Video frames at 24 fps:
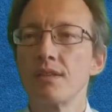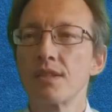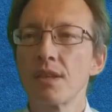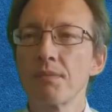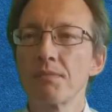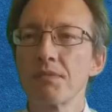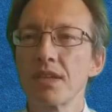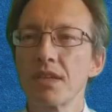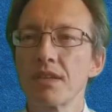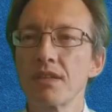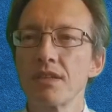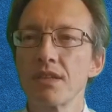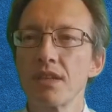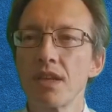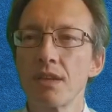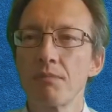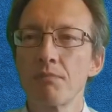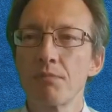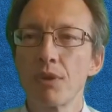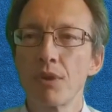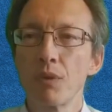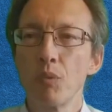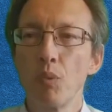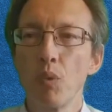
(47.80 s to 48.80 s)
Subsection
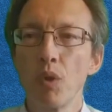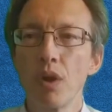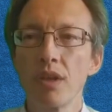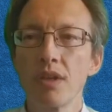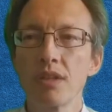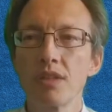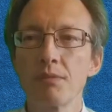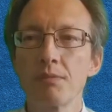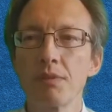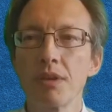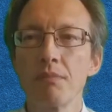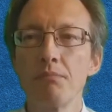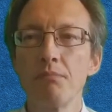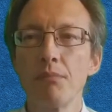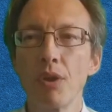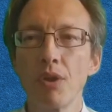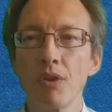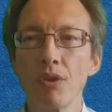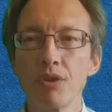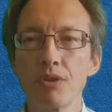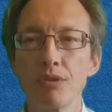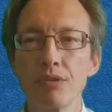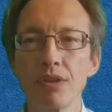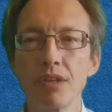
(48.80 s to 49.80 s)
9.1 is about
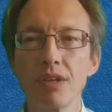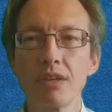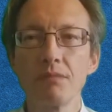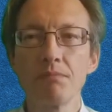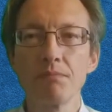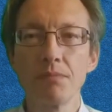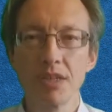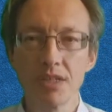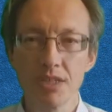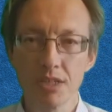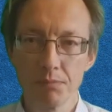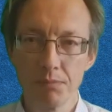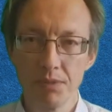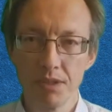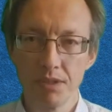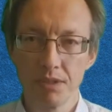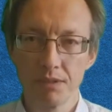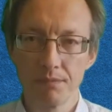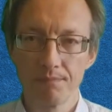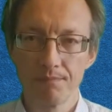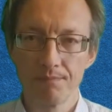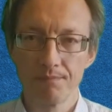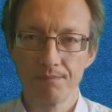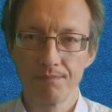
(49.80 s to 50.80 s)
monitoring and measurement.
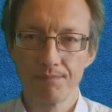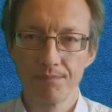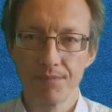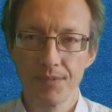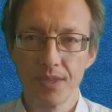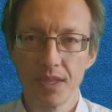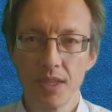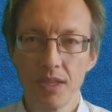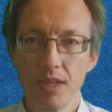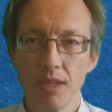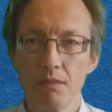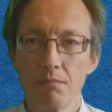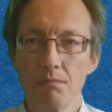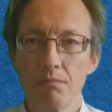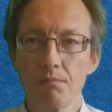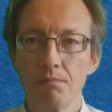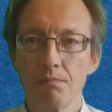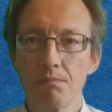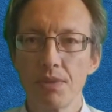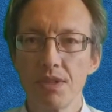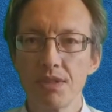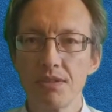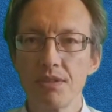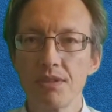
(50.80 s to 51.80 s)

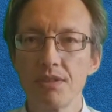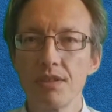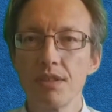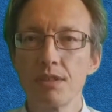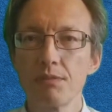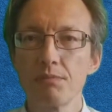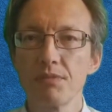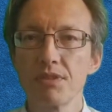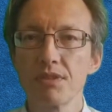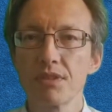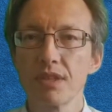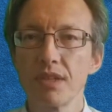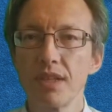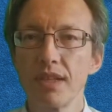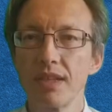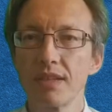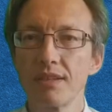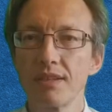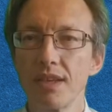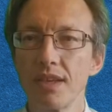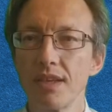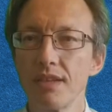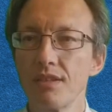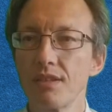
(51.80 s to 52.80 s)
Businesses must
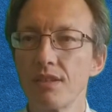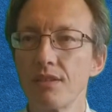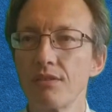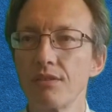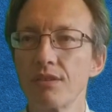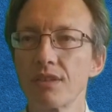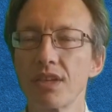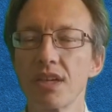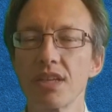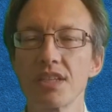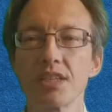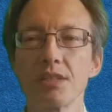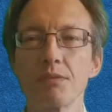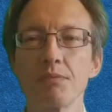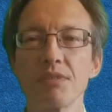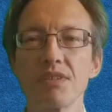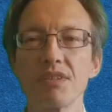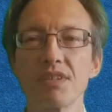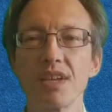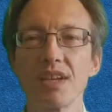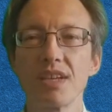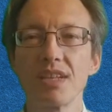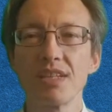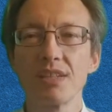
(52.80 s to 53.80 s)
collect data on customer
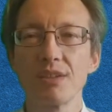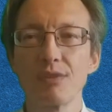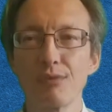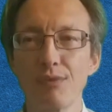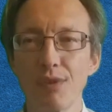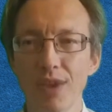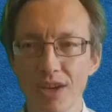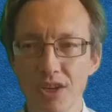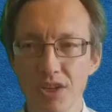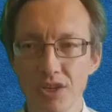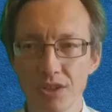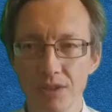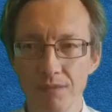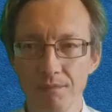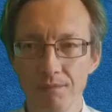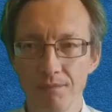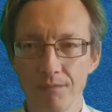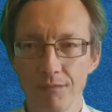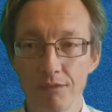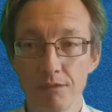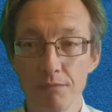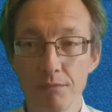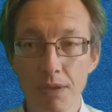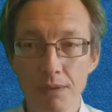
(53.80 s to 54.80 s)
satisfaction.
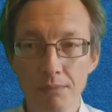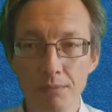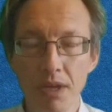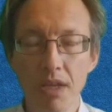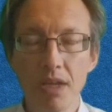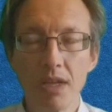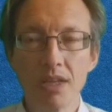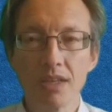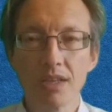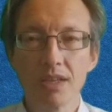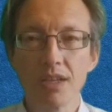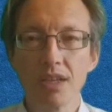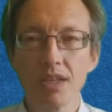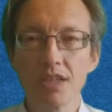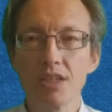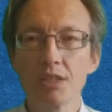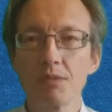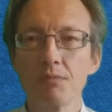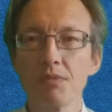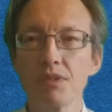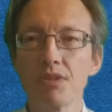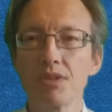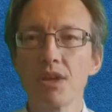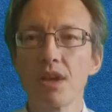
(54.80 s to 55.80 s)
Remember,
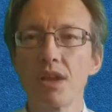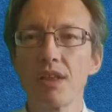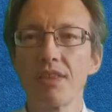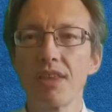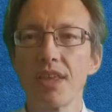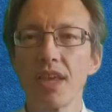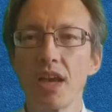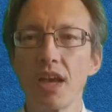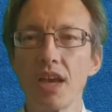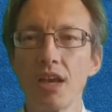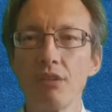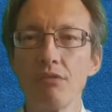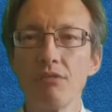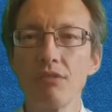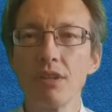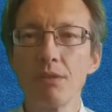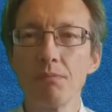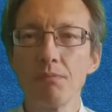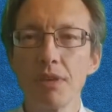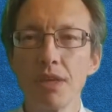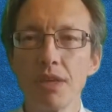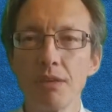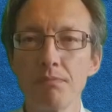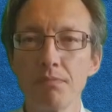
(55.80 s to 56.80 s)
customers are the
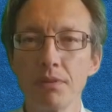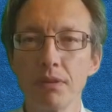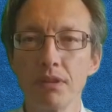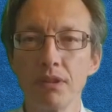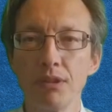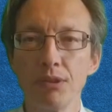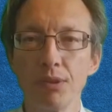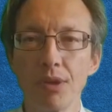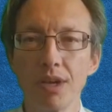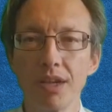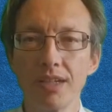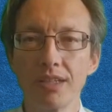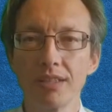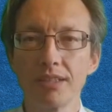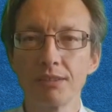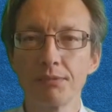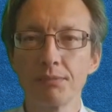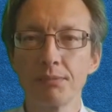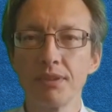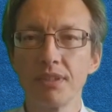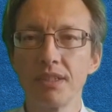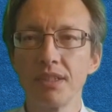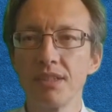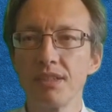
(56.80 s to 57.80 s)
only people who
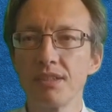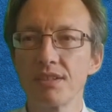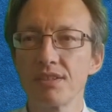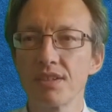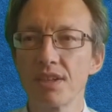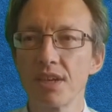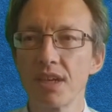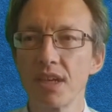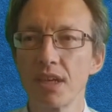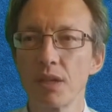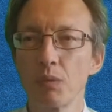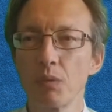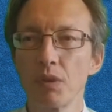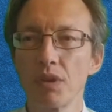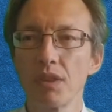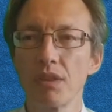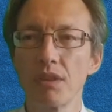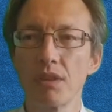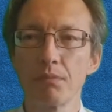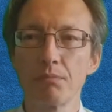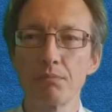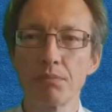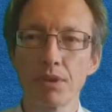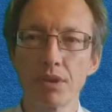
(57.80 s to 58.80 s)
ultimately decide
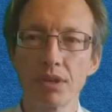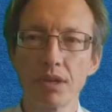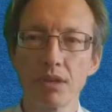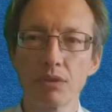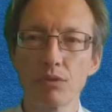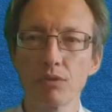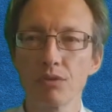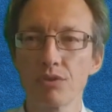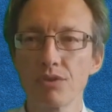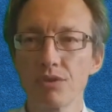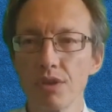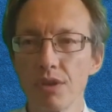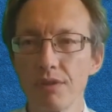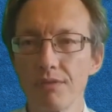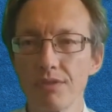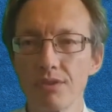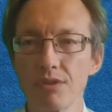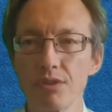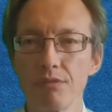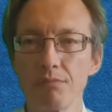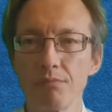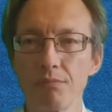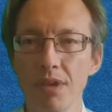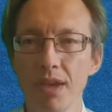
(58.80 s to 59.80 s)
whether the product or
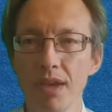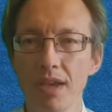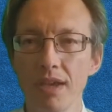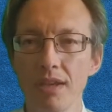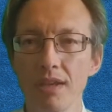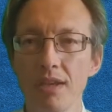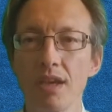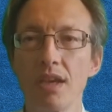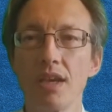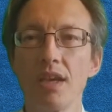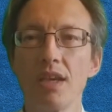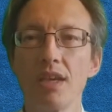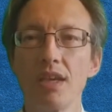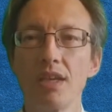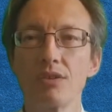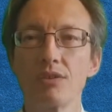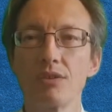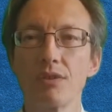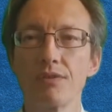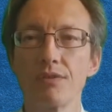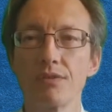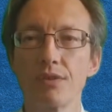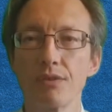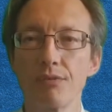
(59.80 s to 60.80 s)
service you've made is of